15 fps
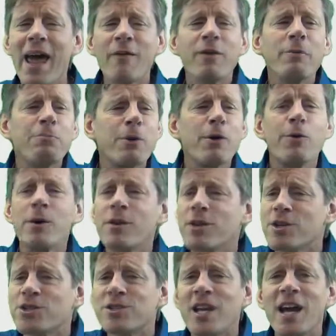Every brewer in
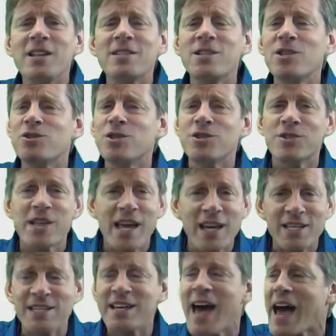the state uses the
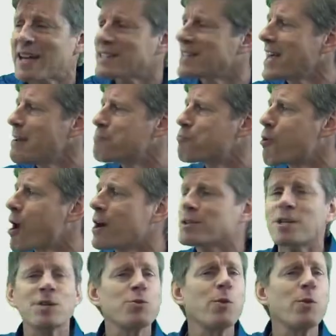exact same process.